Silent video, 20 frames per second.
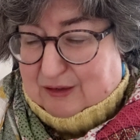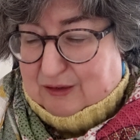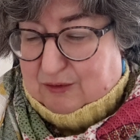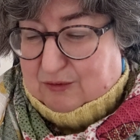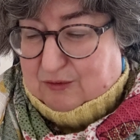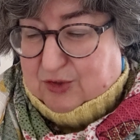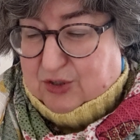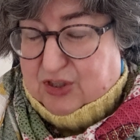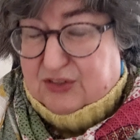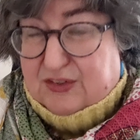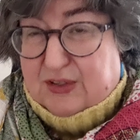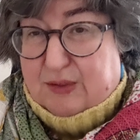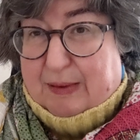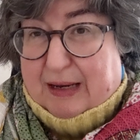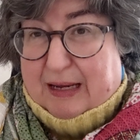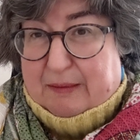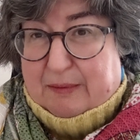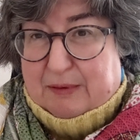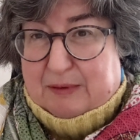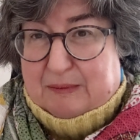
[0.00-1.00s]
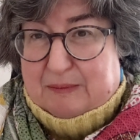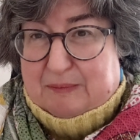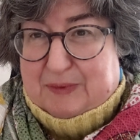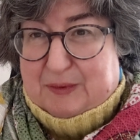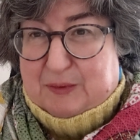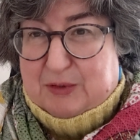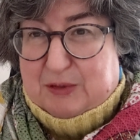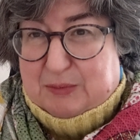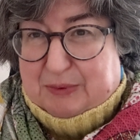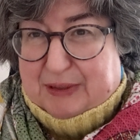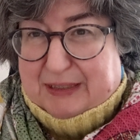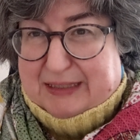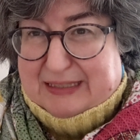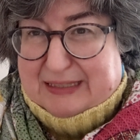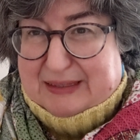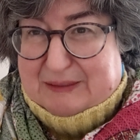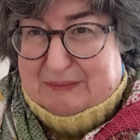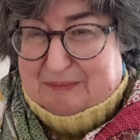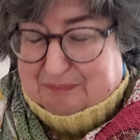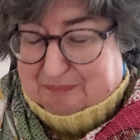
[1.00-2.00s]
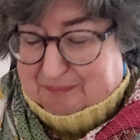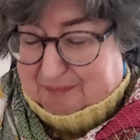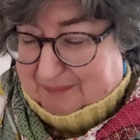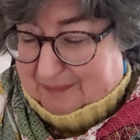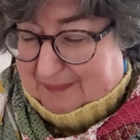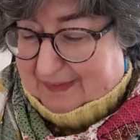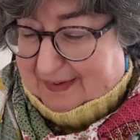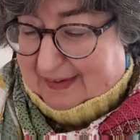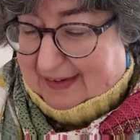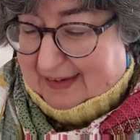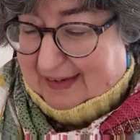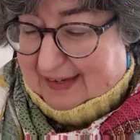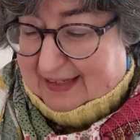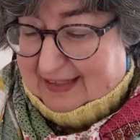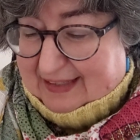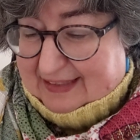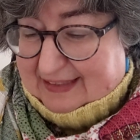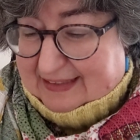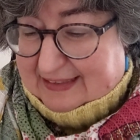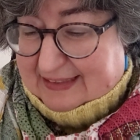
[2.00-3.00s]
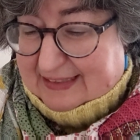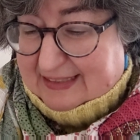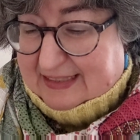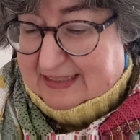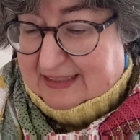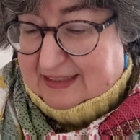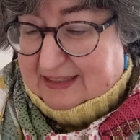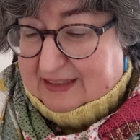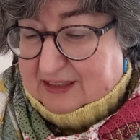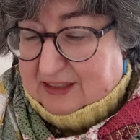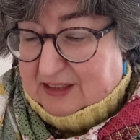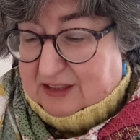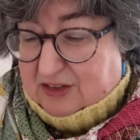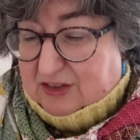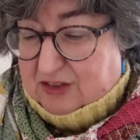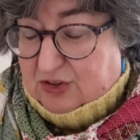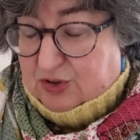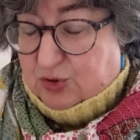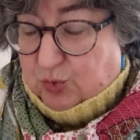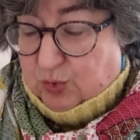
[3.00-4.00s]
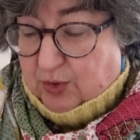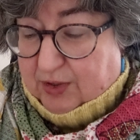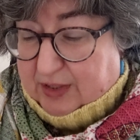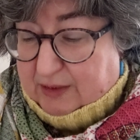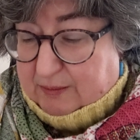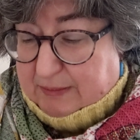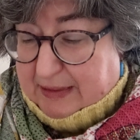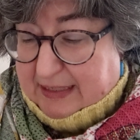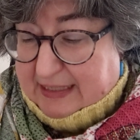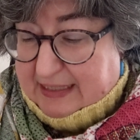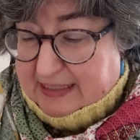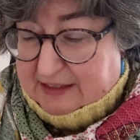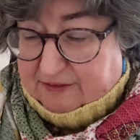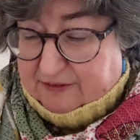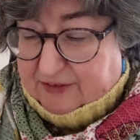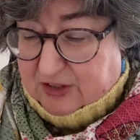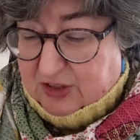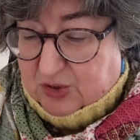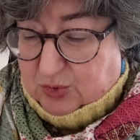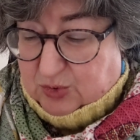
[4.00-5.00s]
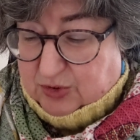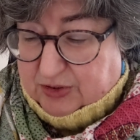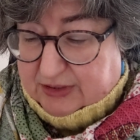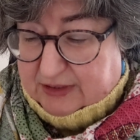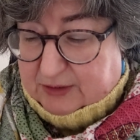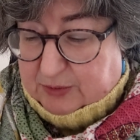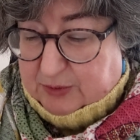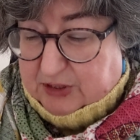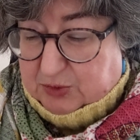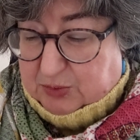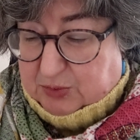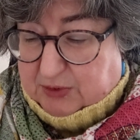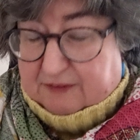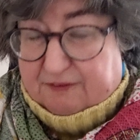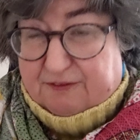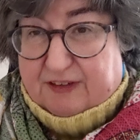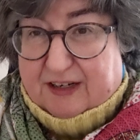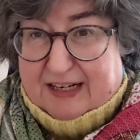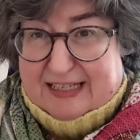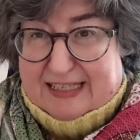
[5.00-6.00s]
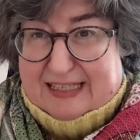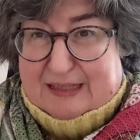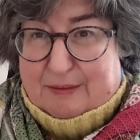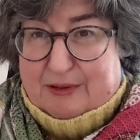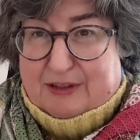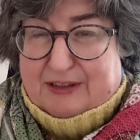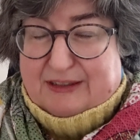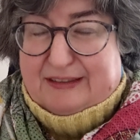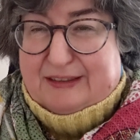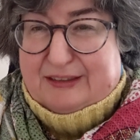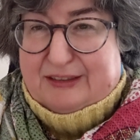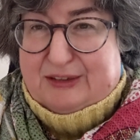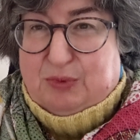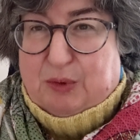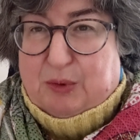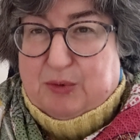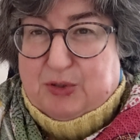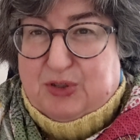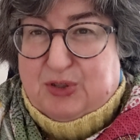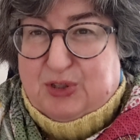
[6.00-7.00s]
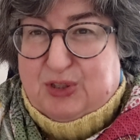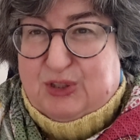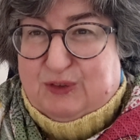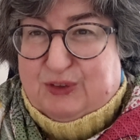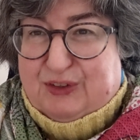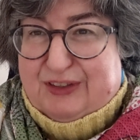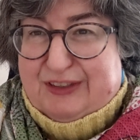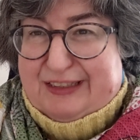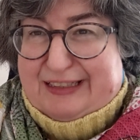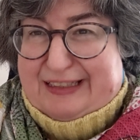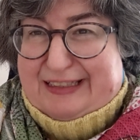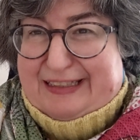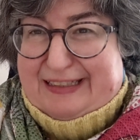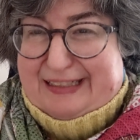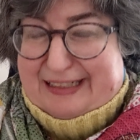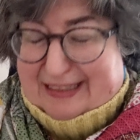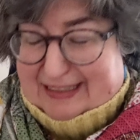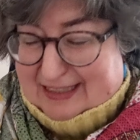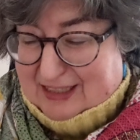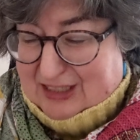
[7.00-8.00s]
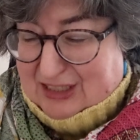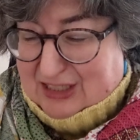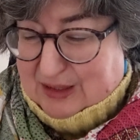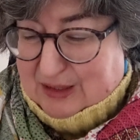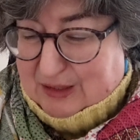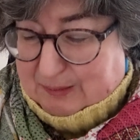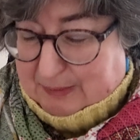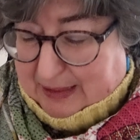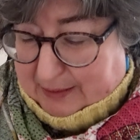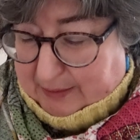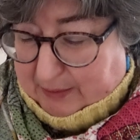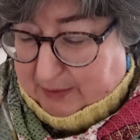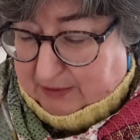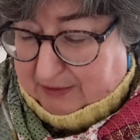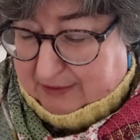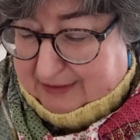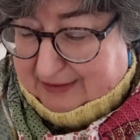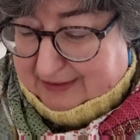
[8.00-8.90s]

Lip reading: version of the Bible was printed, and drawing on many different sources which were fairly similar to what was used for the King James Bible.